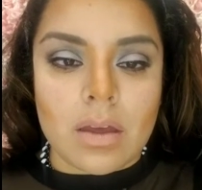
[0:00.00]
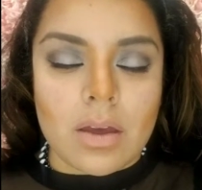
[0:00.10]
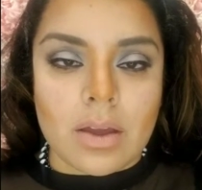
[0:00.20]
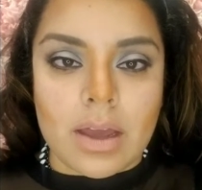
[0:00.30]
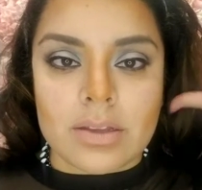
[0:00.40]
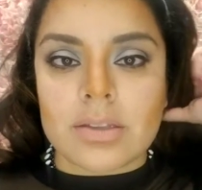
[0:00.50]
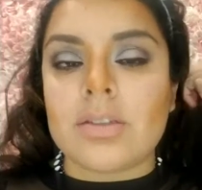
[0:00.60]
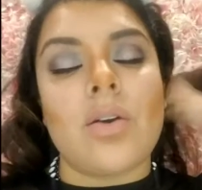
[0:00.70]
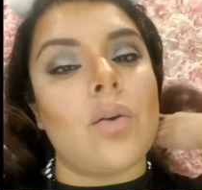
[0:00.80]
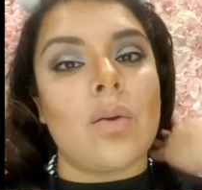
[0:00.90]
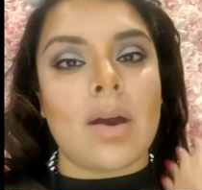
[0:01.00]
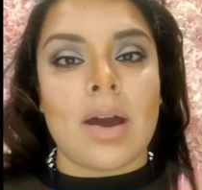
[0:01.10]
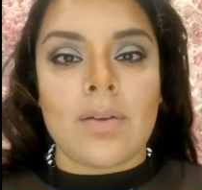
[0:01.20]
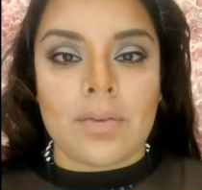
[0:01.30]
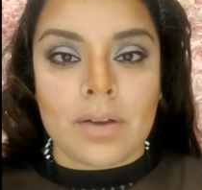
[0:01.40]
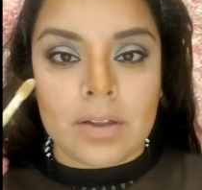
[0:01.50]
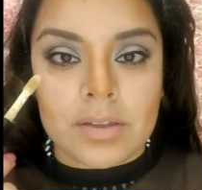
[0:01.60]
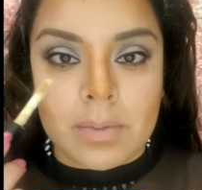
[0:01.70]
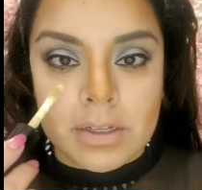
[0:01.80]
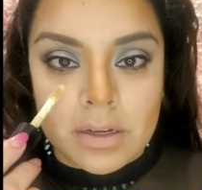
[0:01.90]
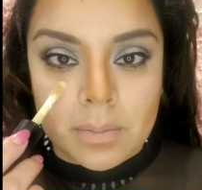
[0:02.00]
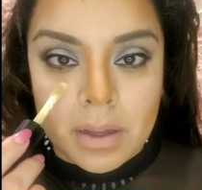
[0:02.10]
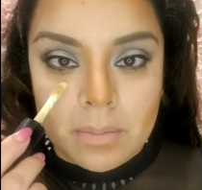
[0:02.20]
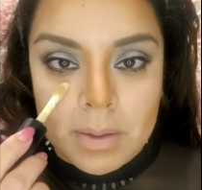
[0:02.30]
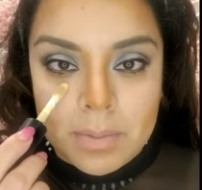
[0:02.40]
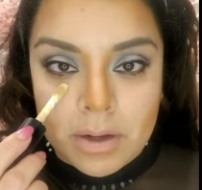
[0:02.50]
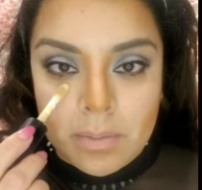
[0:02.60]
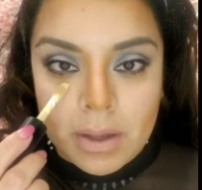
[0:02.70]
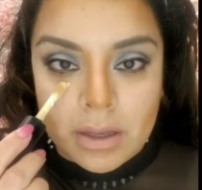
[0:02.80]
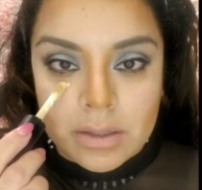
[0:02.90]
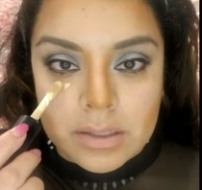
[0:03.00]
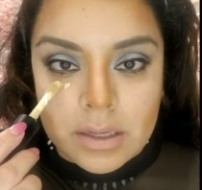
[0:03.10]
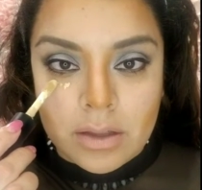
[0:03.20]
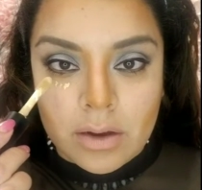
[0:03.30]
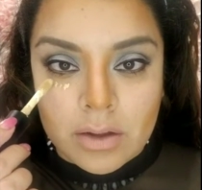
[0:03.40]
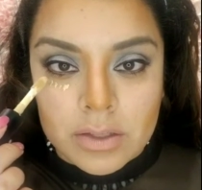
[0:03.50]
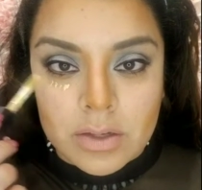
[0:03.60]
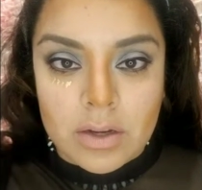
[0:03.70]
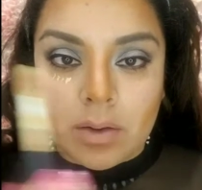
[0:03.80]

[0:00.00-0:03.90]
Okay, so I forgot to mention I'm going to be putting my concealer on, so I